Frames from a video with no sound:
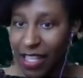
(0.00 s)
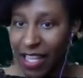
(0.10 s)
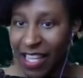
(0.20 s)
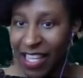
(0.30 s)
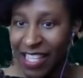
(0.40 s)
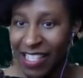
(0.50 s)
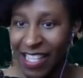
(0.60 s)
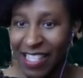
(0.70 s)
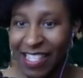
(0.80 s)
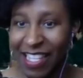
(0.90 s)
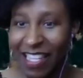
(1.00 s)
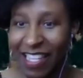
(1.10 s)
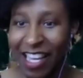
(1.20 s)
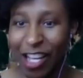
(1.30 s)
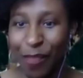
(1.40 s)
And I see
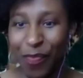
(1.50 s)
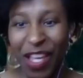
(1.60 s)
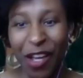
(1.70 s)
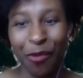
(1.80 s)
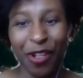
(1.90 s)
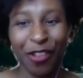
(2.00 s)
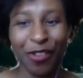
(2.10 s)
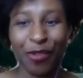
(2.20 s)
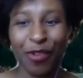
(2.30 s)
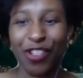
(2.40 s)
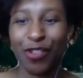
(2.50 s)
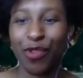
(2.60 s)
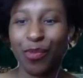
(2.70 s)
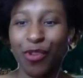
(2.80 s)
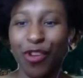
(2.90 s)
one of the newest questions,
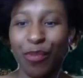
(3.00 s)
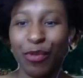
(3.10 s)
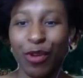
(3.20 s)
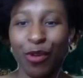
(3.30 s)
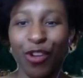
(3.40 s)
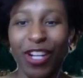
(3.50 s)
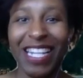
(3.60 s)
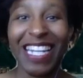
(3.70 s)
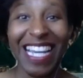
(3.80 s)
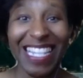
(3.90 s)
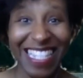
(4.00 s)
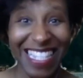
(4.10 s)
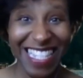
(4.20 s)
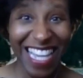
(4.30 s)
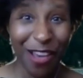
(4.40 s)
will the program be recorded?
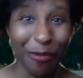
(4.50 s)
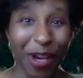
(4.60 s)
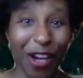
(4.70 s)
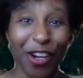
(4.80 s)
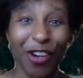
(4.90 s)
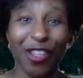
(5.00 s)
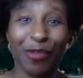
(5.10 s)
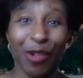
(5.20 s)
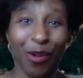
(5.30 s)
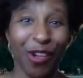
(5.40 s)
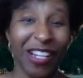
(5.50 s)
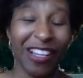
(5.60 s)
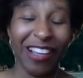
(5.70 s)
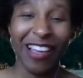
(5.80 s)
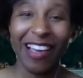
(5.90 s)
Yes, we are currently
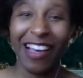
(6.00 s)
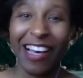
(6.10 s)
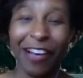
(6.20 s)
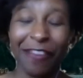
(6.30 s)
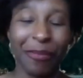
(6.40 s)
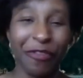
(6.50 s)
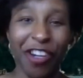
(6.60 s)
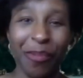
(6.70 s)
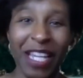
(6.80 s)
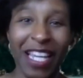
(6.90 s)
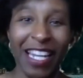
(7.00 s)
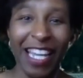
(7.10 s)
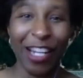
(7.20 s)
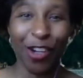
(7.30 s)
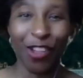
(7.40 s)
recording from the very
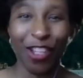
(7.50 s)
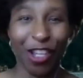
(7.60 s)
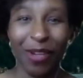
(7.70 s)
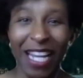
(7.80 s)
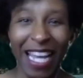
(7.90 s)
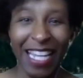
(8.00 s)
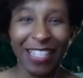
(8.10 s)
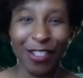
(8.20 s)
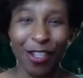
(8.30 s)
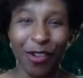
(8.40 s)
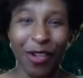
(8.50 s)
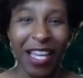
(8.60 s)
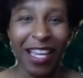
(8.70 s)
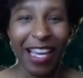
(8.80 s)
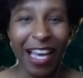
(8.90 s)
beginning and all the Q&A, and so
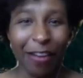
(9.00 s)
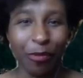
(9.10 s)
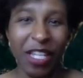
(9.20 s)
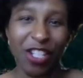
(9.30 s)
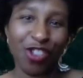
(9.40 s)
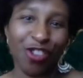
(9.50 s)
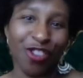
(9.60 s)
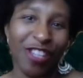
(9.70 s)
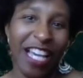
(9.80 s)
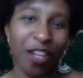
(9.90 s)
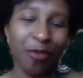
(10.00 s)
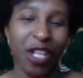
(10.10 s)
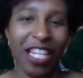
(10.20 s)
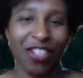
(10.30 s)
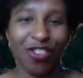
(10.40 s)
I will make sure that
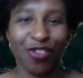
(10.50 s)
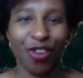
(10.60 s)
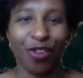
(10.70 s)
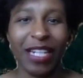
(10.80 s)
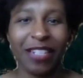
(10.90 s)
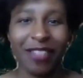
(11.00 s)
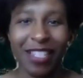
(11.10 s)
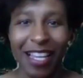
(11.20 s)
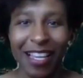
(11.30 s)
communications go out